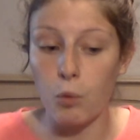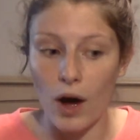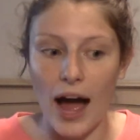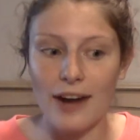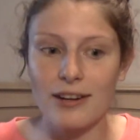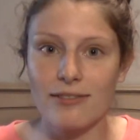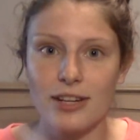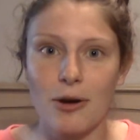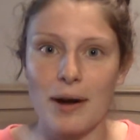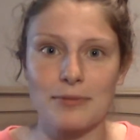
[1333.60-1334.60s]
I don't even
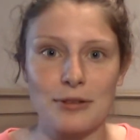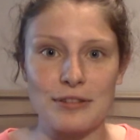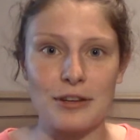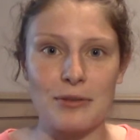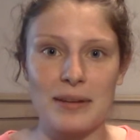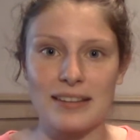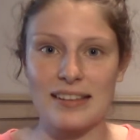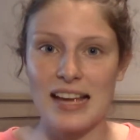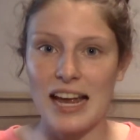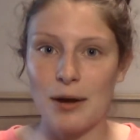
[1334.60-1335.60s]
know what I'm supposed to do because
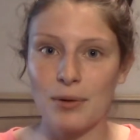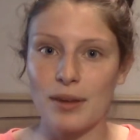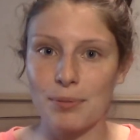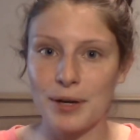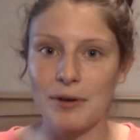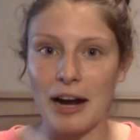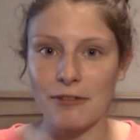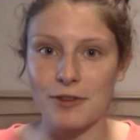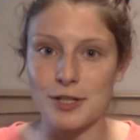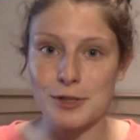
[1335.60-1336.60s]
it was a prereq
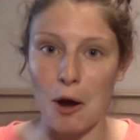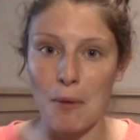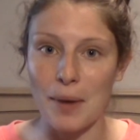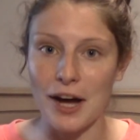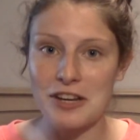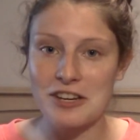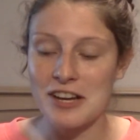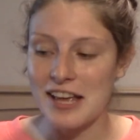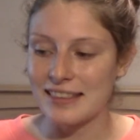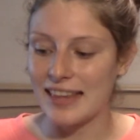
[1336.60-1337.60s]
for so much
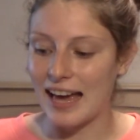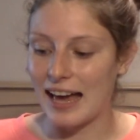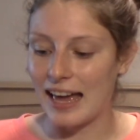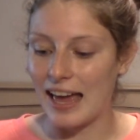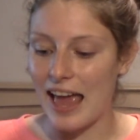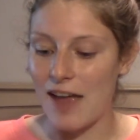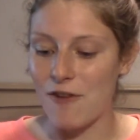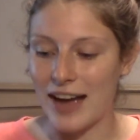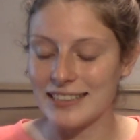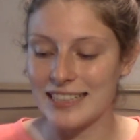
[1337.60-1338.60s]
that if
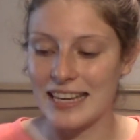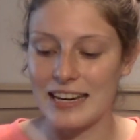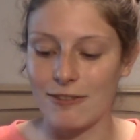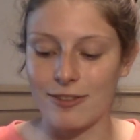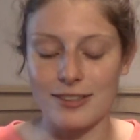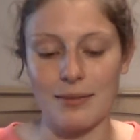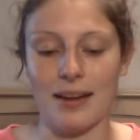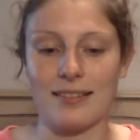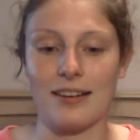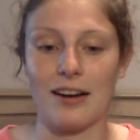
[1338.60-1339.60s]
I didn't get it in first
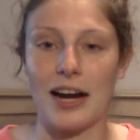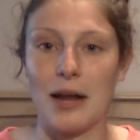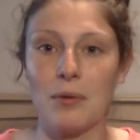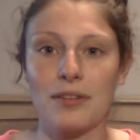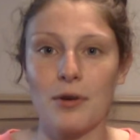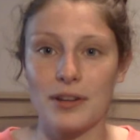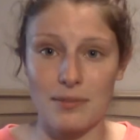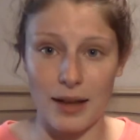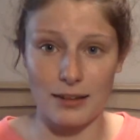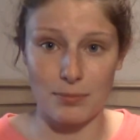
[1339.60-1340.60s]
semester, it was going to
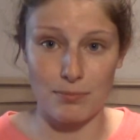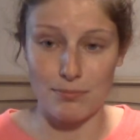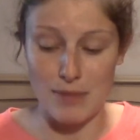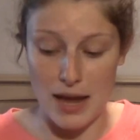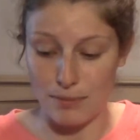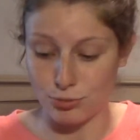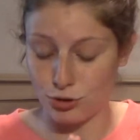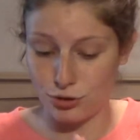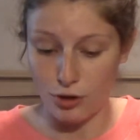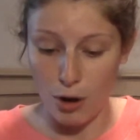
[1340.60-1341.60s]
mess me up
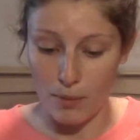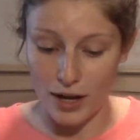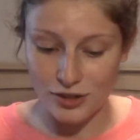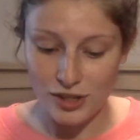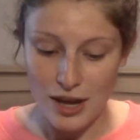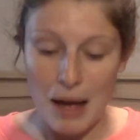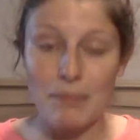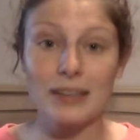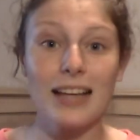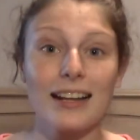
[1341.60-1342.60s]
so much.
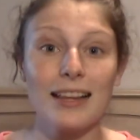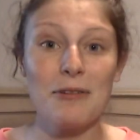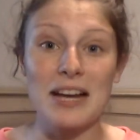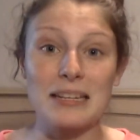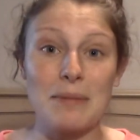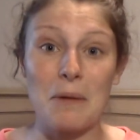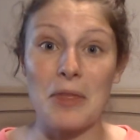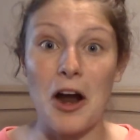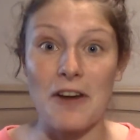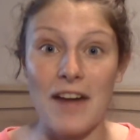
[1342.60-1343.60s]
But luckily we got to meet with
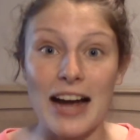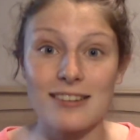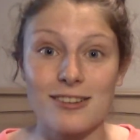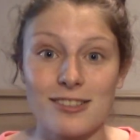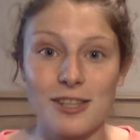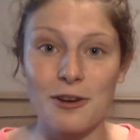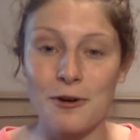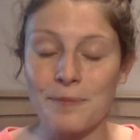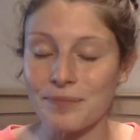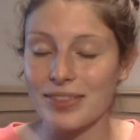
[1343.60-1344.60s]
our advisors
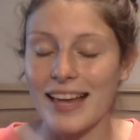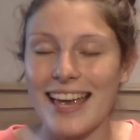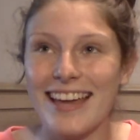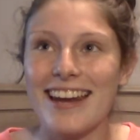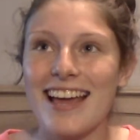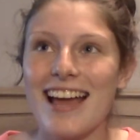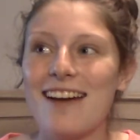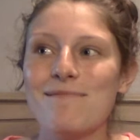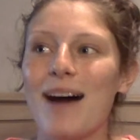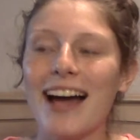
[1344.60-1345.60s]
too, and
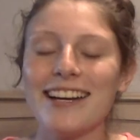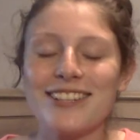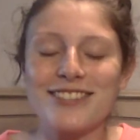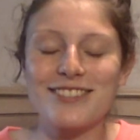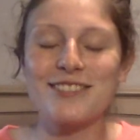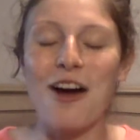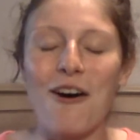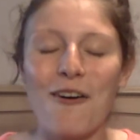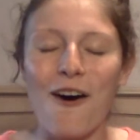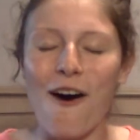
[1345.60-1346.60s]
mine is
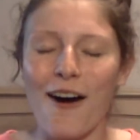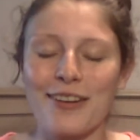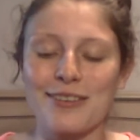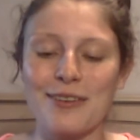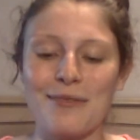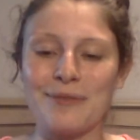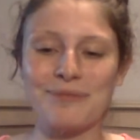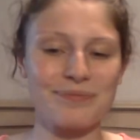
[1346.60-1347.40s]
so awesome.